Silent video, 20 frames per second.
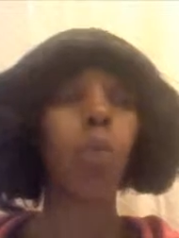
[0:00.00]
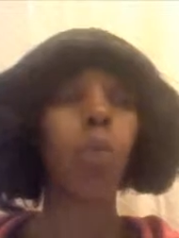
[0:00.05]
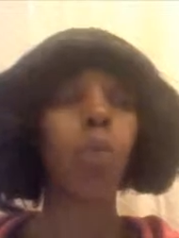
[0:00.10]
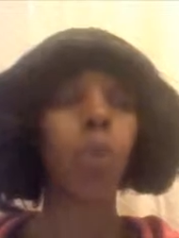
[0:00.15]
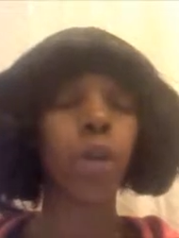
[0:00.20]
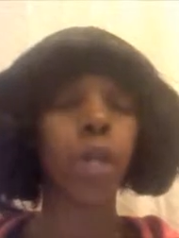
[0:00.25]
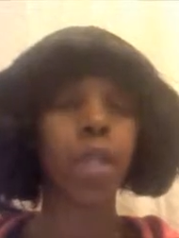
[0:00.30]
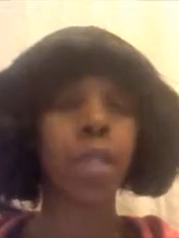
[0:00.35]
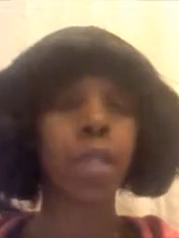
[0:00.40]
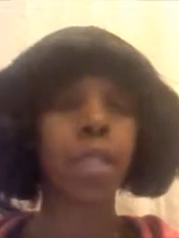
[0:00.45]

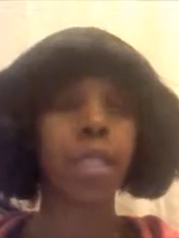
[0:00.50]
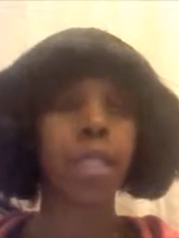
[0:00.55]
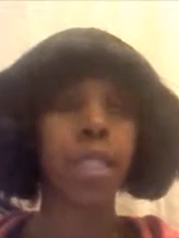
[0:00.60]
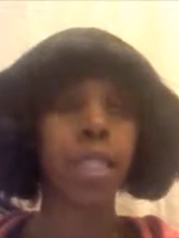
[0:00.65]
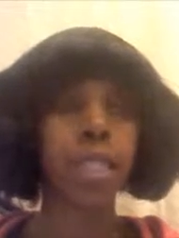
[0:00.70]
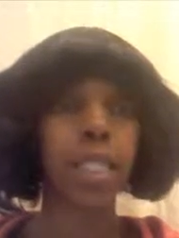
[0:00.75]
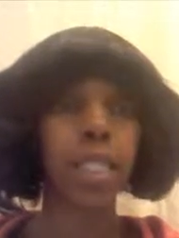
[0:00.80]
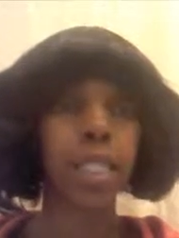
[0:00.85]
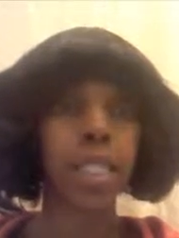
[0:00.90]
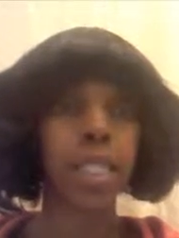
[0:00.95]
with the
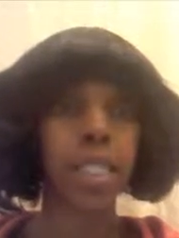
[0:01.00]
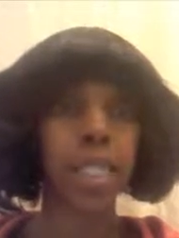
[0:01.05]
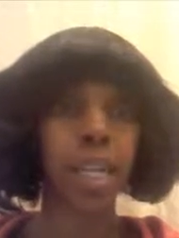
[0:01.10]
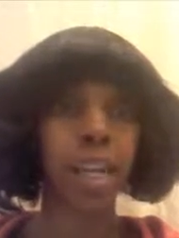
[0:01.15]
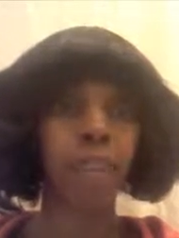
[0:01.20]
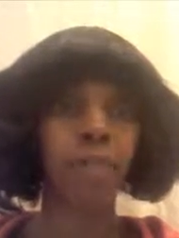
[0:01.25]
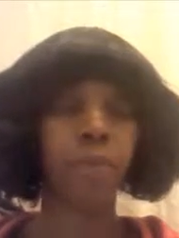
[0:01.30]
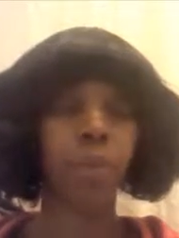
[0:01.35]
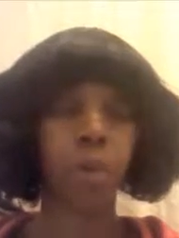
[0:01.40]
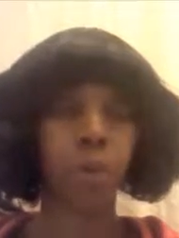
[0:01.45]

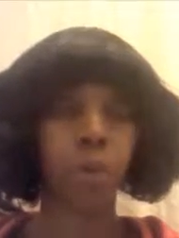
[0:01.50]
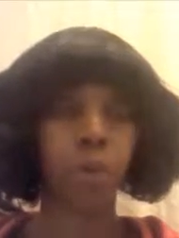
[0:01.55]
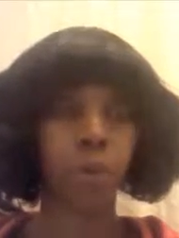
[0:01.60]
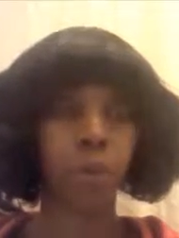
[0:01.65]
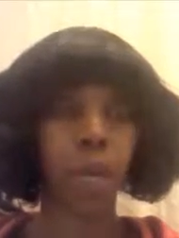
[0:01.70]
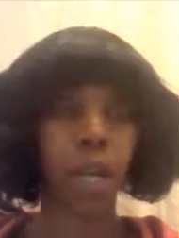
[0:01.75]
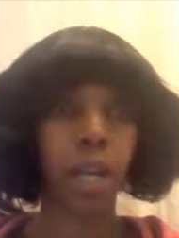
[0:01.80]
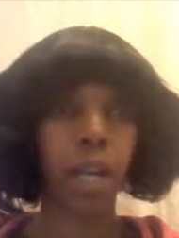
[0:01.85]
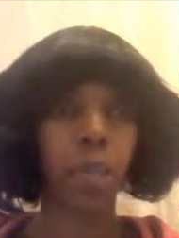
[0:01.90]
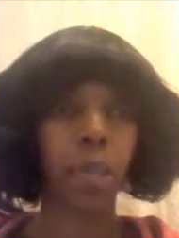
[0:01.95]
CCDF
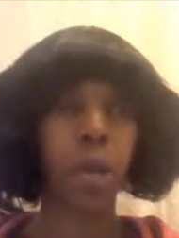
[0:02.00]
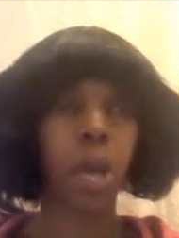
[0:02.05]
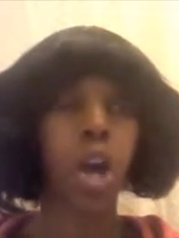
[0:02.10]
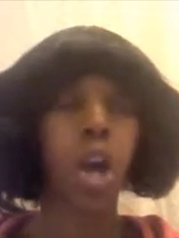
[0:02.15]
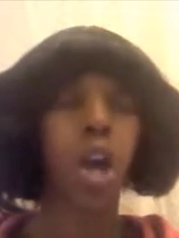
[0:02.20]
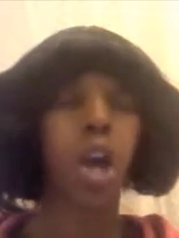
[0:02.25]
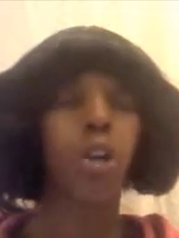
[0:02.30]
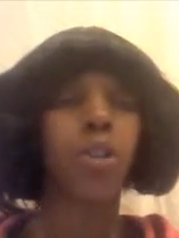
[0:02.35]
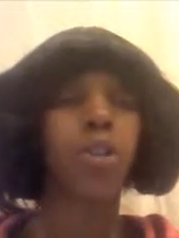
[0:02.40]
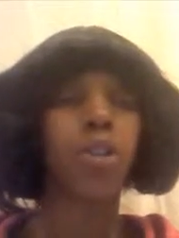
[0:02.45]
program.
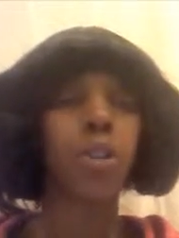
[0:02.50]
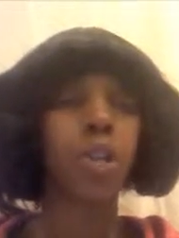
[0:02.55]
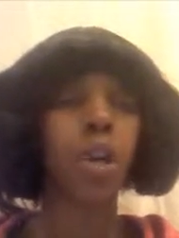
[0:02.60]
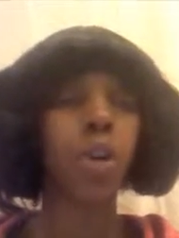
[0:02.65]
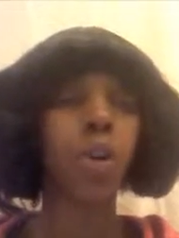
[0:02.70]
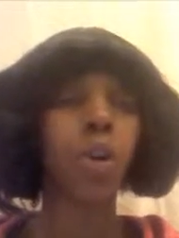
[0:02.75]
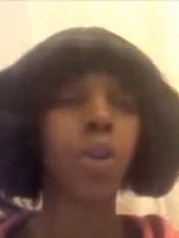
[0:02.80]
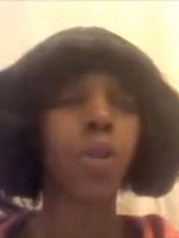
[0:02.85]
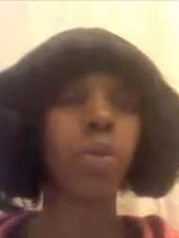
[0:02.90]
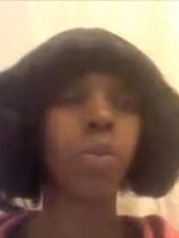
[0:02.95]
So
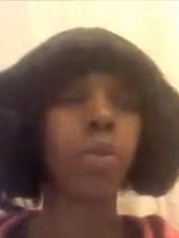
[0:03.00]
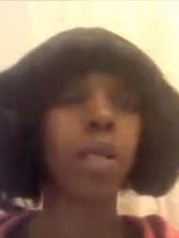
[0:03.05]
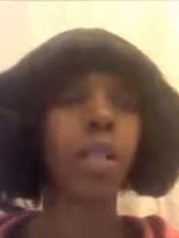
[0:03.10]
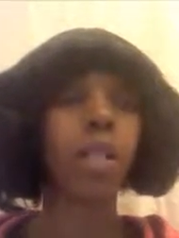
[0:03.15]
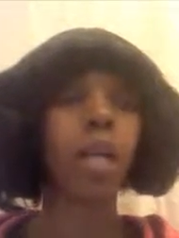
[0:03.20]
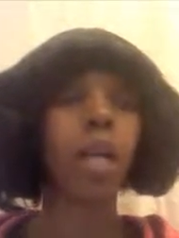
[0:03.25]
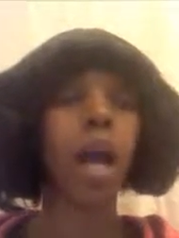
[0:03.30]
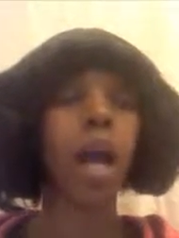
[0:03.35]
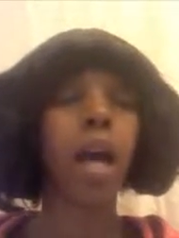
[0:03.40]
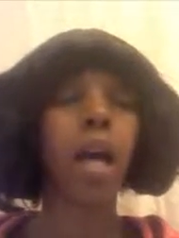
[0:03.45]
it would be
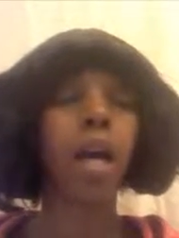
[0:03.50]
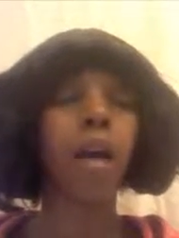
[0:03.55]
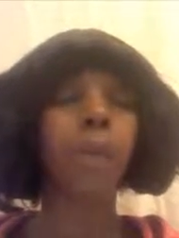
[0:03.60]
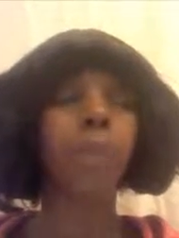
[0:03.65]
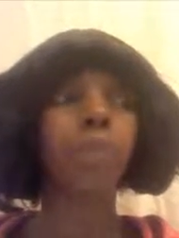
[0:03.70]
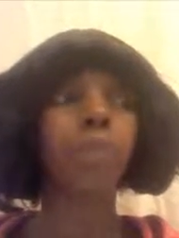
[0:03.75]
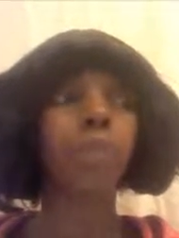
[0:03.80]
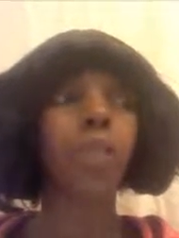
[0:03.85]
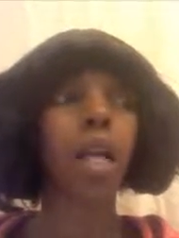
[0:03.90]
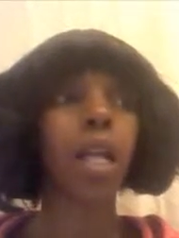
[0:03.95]

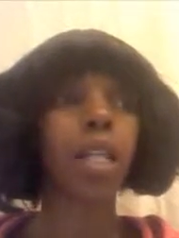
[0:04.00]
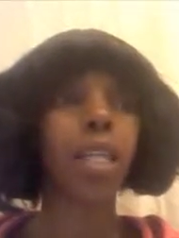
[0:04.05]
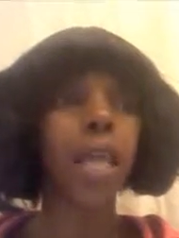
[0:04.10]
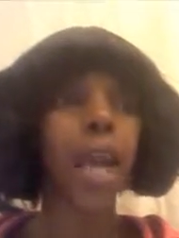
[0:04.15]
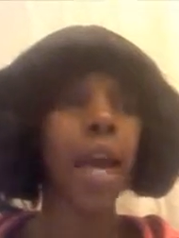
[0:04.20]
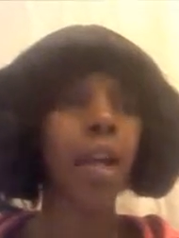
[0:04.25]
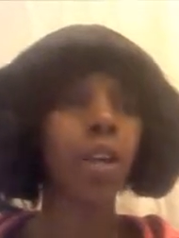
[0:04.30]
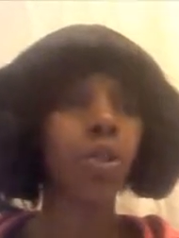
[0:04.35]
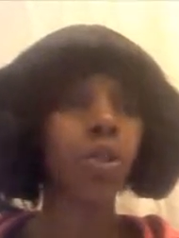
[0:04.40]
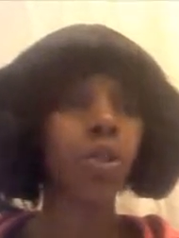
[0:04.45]
a
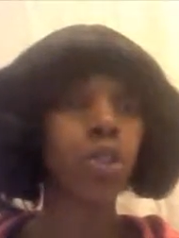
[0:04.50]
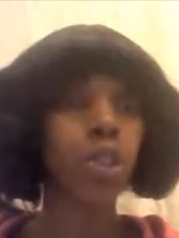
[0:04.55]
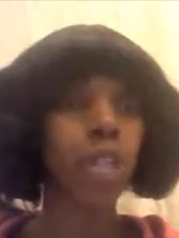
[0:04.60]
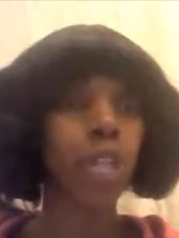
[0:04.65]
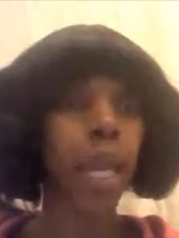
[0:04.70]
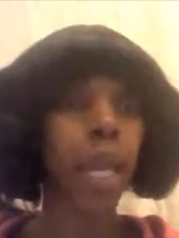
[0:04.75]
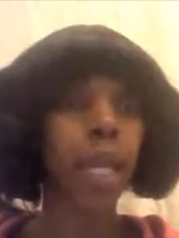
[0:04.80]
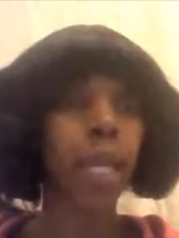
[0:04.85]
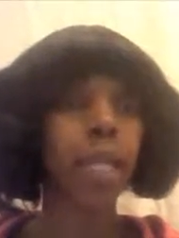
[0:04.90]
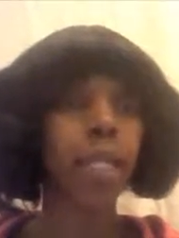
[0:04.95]
lateral
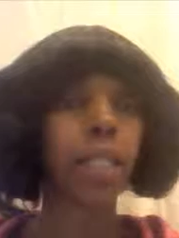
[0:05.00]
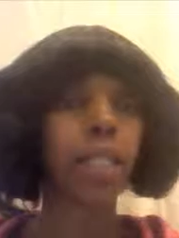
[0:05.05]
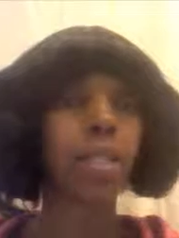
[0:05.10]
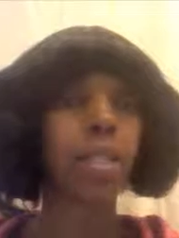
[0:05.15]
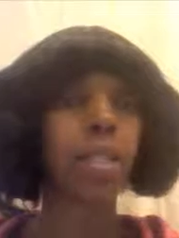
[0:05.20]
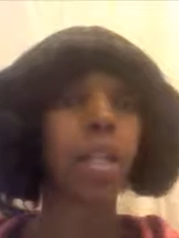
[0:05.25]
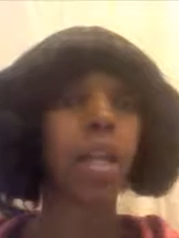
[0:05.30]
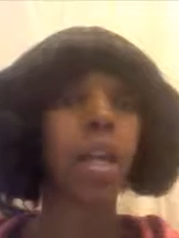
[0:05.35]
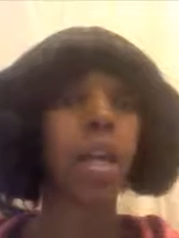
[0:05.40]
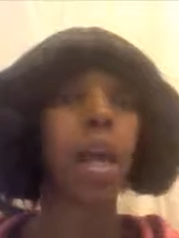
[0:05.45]
change,
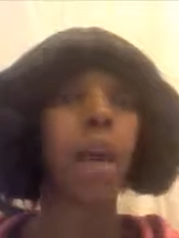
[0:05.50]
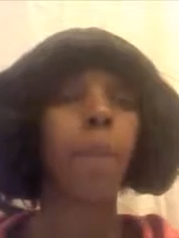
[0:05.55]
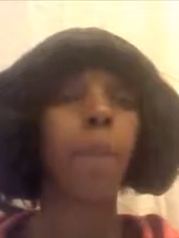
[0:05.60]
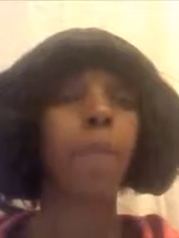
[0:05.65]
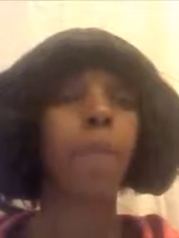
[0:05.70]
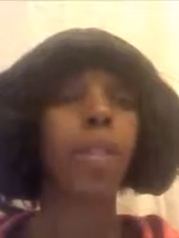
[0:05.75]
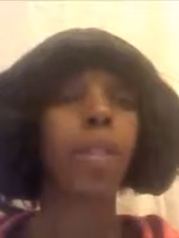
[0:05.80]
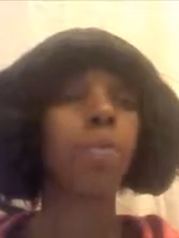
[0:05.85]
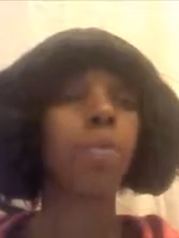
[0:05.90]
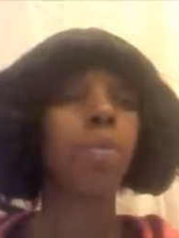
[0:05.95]

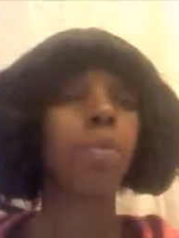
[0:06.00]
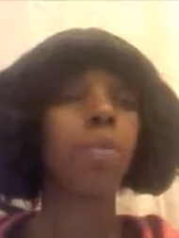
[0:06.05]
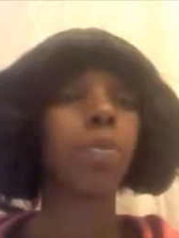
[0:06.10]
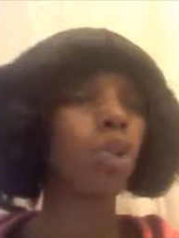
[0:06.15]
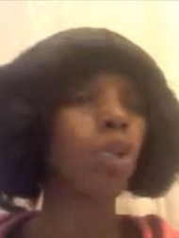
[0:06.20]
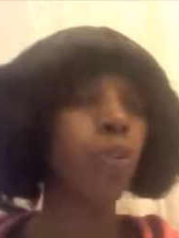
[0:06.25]
but it would be